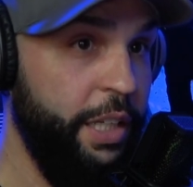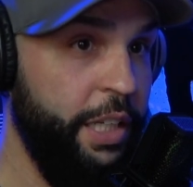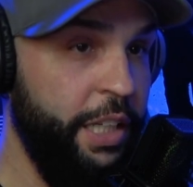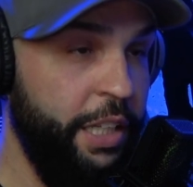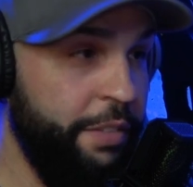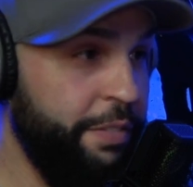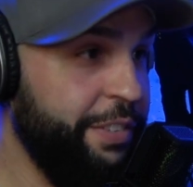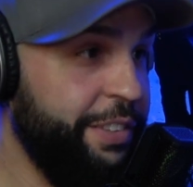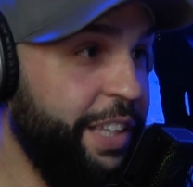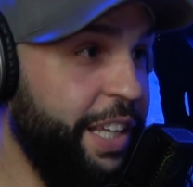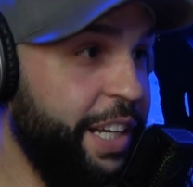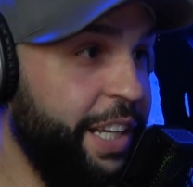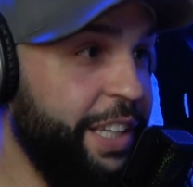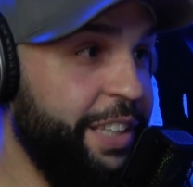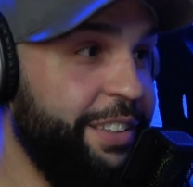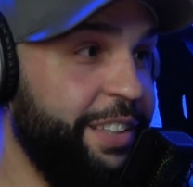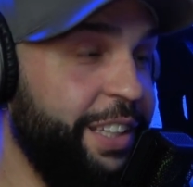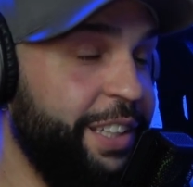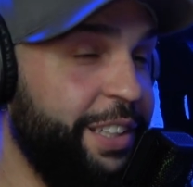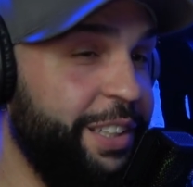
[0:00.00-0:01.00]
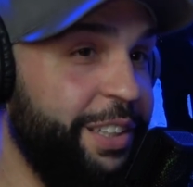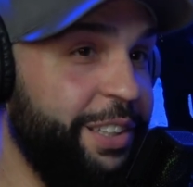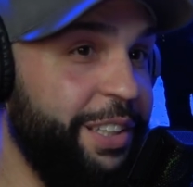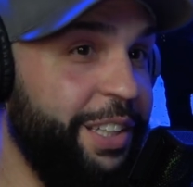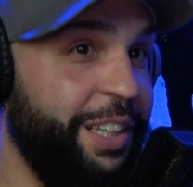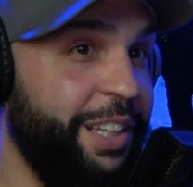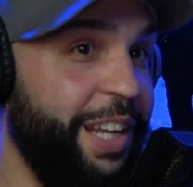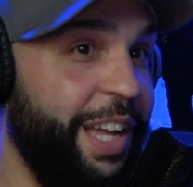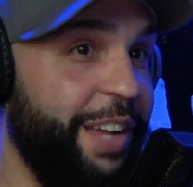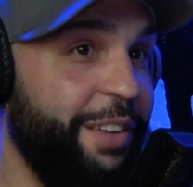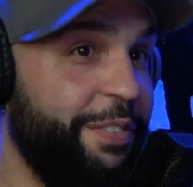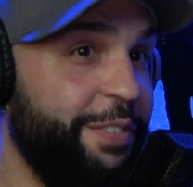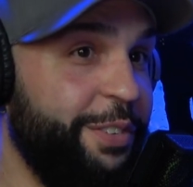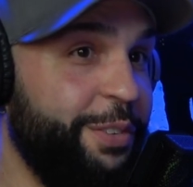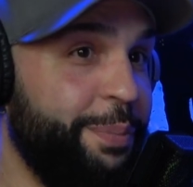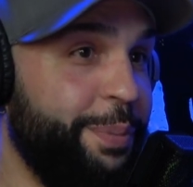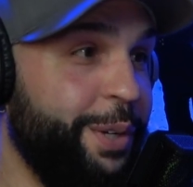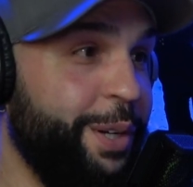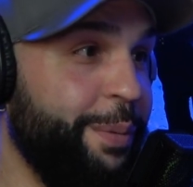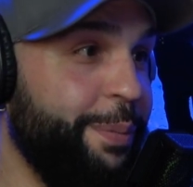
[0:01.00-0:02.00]
He even said it. He's like, in life,
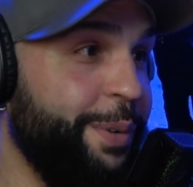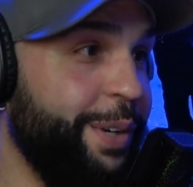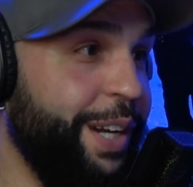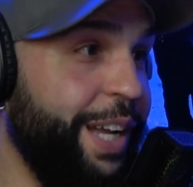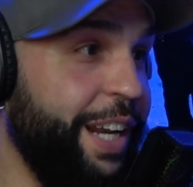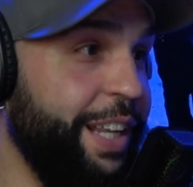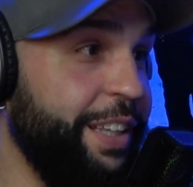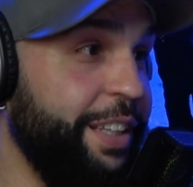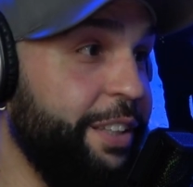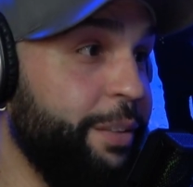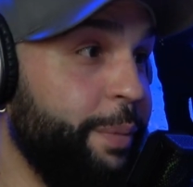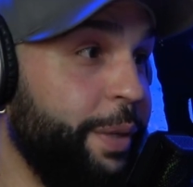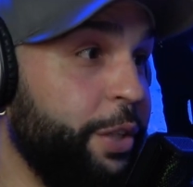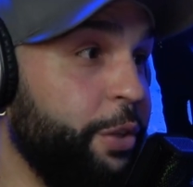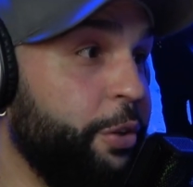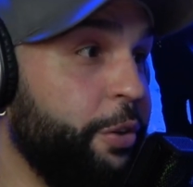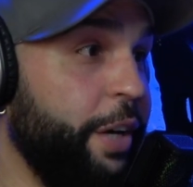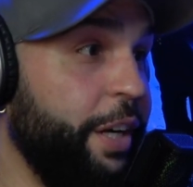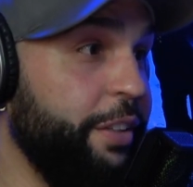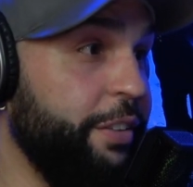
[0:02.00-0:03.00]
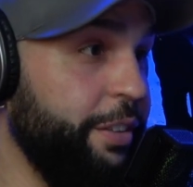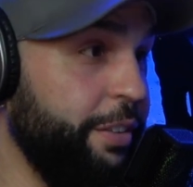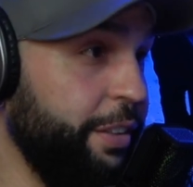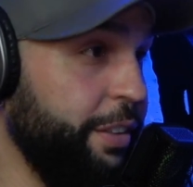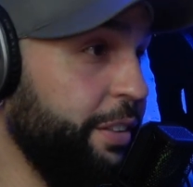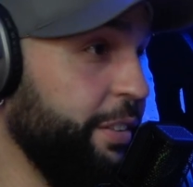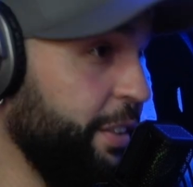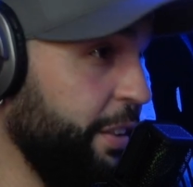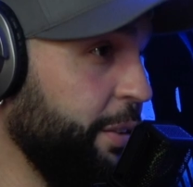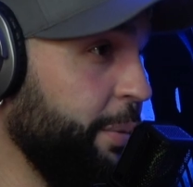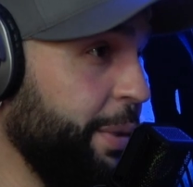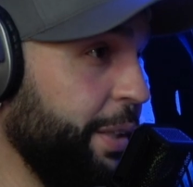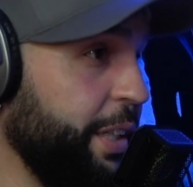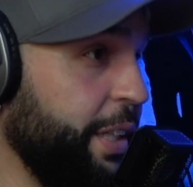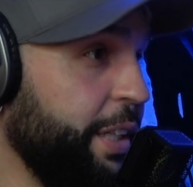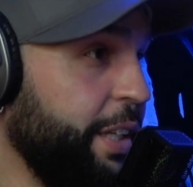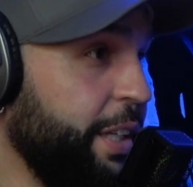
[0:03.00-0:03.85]
you put up with a lot of things that make you crazy. You say something like that?